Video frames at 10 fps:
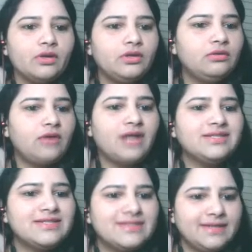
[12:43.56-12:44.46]
you
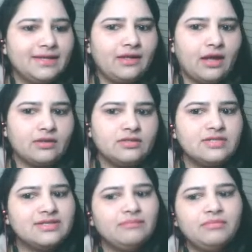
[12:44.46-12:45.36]
can't say that.
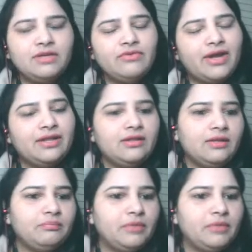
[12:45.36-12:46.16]
Just simply write the